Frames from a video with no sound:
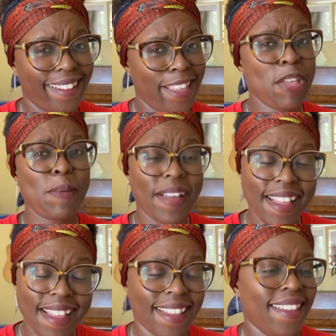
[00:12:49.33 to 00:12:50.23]
You
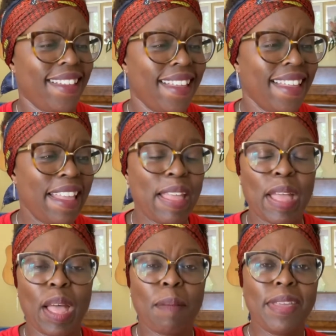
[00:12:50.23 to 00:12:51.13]
are.
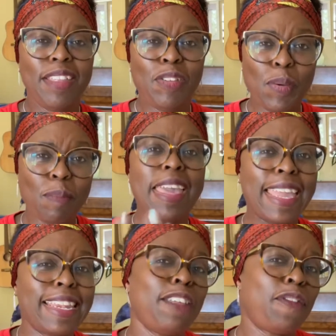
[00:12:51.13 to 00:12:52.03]
I mean, you make
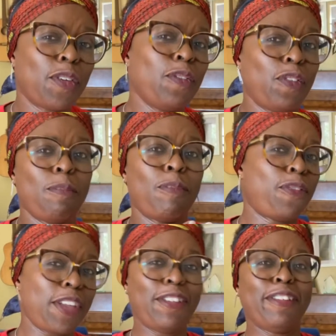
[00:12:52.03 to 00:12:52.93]
it difficult for
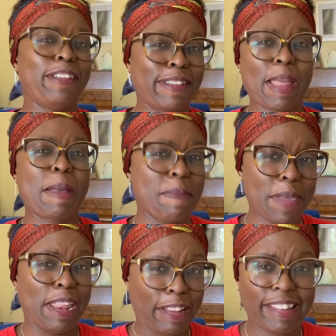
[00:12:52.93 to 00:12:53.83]
professionals like
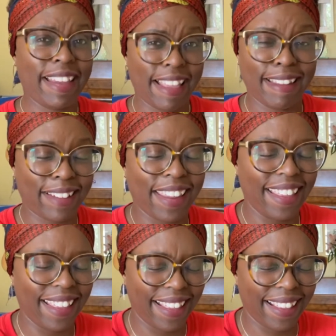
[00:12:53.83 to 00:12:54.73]
me to charge.
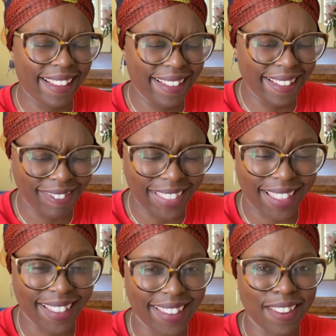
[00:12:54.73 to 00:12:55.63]

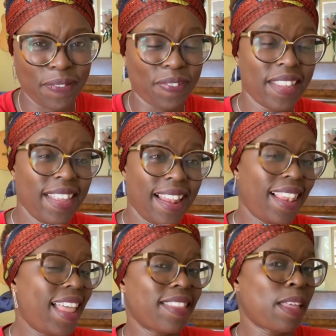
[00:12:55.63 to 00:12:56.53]
Because if,
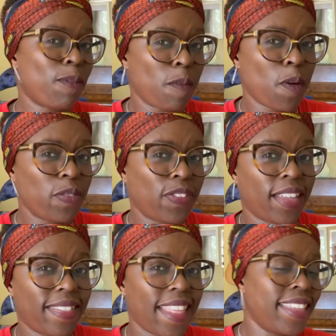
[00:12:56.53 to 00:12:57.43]
like that
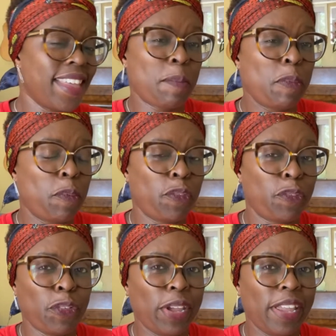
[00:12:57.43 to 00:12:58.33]
promoter, they can get people for
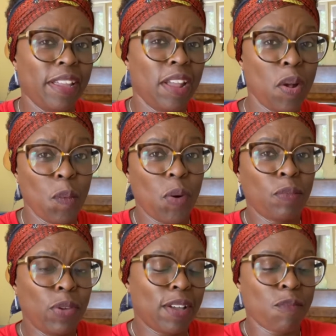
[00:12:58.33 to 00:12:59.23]
free, when
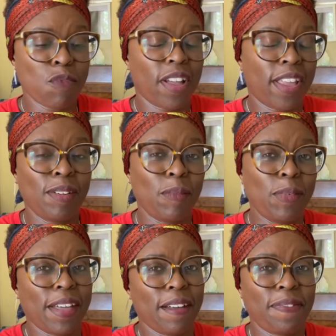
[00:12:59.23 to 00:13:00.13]
we come rocking up
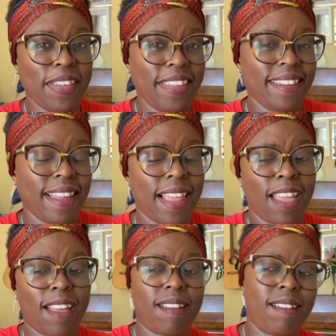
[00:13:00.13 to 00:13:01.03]
with our fees, they're
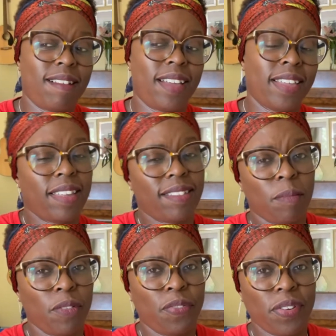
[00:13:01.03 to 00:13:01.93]
like, oh, I can get
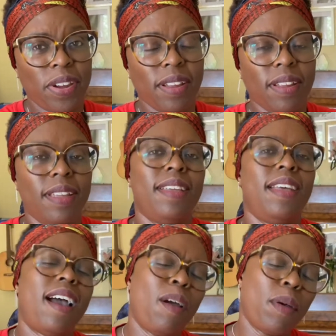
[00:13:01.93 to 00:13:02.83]
someone for free.
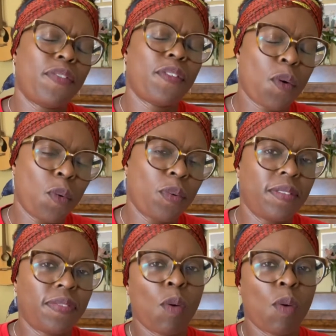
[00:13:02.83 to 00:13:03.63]
However, of course, if they